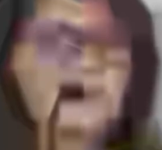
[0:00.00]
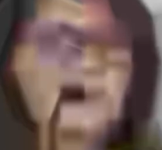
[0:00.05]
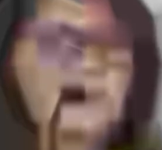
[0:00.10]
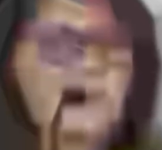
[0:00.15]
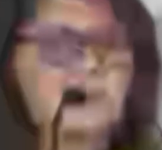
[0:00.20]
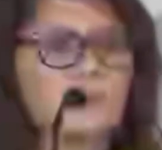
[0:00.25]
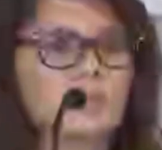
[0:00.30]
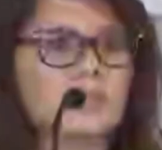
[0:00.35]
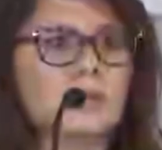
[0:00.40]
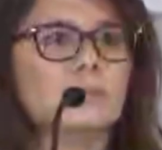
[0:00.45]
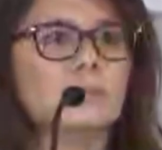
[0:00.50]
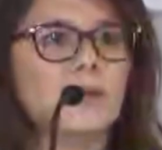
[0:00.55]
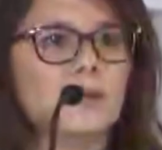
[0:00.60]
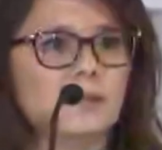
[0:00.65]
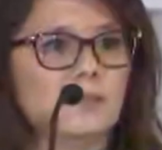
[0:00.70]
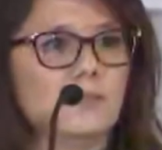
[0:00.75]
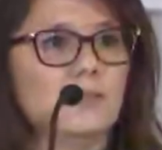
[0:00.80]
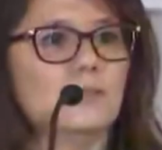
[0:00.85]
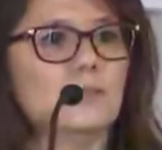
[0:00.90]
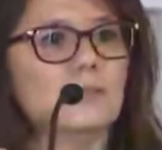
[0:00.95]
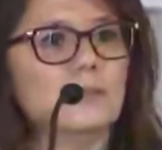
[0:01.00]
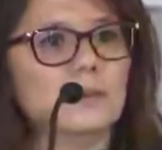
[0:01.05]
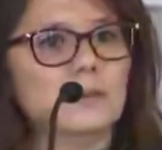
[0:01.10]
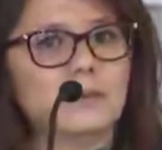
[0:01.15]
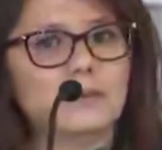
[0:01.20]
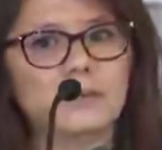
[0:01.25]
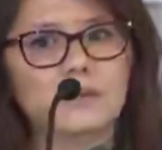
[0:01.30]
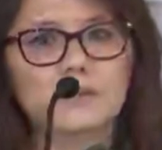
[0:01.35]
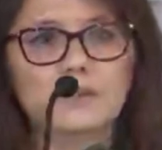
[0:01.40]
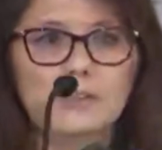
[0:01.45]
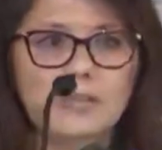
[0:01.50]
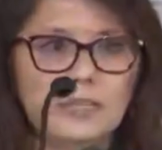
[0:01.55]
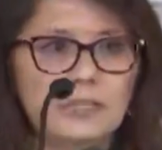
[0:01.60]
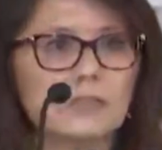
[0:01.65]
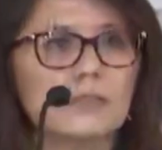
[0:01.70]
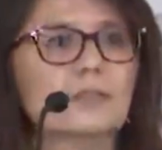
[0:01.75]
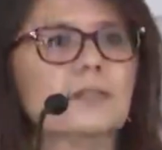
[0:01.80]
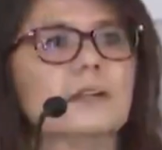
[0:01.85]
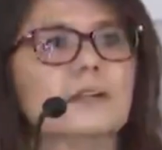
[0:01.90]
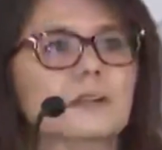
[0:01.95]
It will depend on the
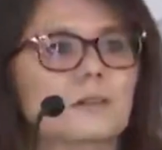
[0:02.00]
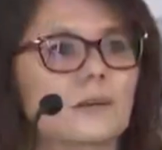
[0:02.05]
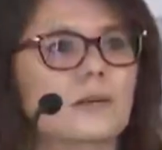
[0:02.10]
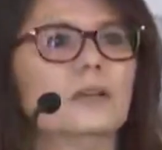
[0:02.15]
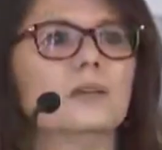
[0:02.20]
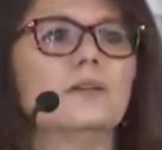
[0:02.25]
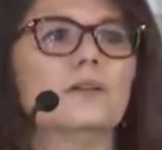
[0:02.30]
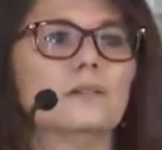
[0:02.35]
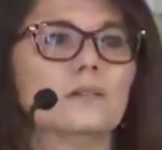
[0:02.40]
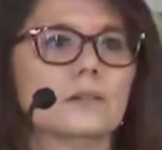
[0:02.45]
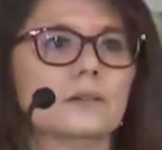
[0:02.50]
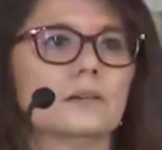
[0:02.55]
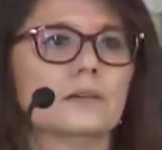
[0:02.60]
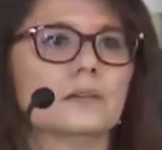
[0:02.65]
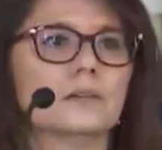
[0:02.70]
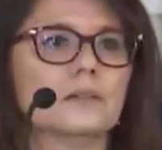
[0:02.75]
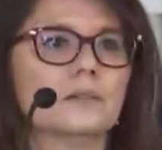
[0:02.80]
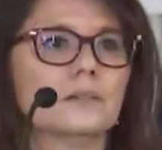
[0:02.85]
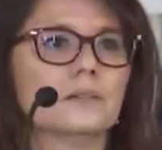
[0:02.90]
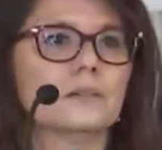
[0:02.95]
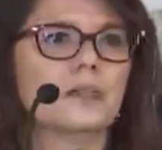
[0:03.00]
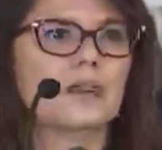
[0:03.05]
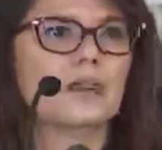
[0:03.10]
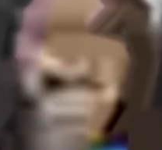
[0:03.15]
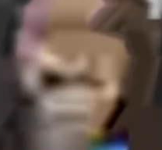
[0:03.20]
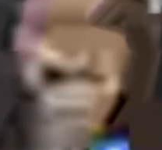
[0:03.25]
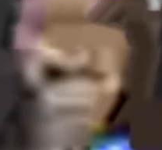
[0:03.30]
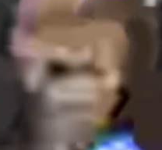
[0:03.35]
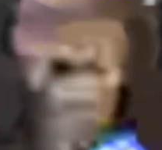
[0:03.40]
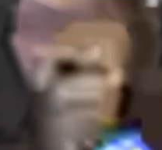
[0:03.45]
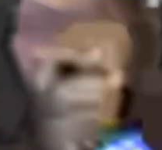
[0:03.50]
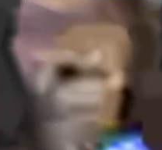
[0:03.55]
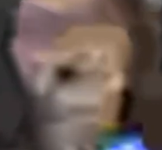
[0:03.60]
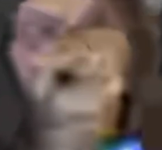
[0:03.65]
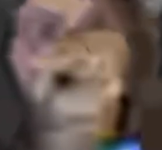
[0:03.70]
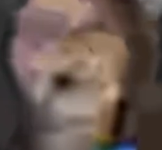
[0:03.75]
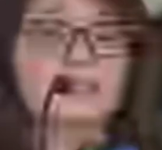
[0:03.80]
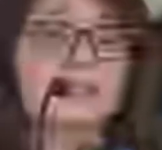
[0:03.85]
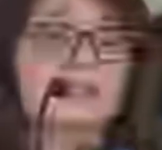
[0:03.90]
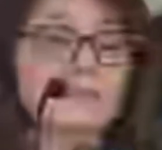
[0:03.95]
yield and other
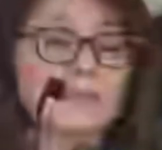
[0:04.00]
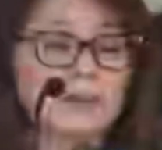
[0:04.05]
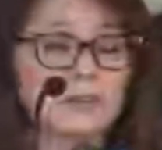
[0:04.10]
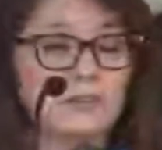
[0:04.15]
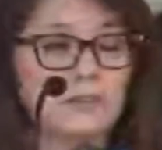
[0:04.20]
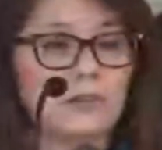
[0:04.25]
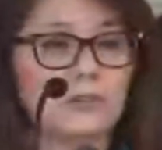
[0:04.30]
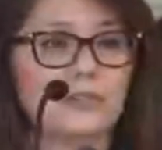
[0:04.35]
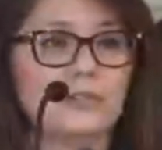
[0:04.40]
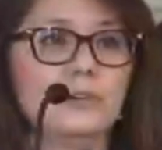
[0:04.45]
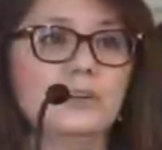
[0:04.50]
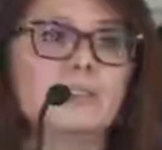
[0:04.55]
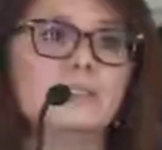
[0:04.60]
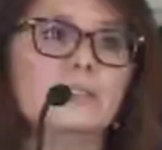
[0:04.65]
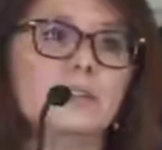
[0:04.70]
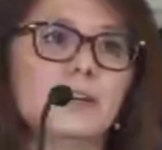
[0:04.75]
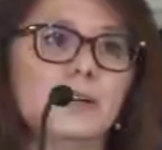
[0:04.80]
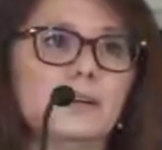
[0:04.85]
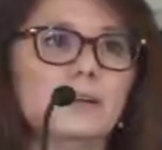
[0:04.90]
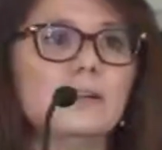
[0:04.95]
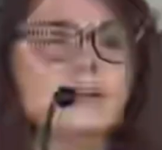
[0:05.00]
is the infrastructure is there.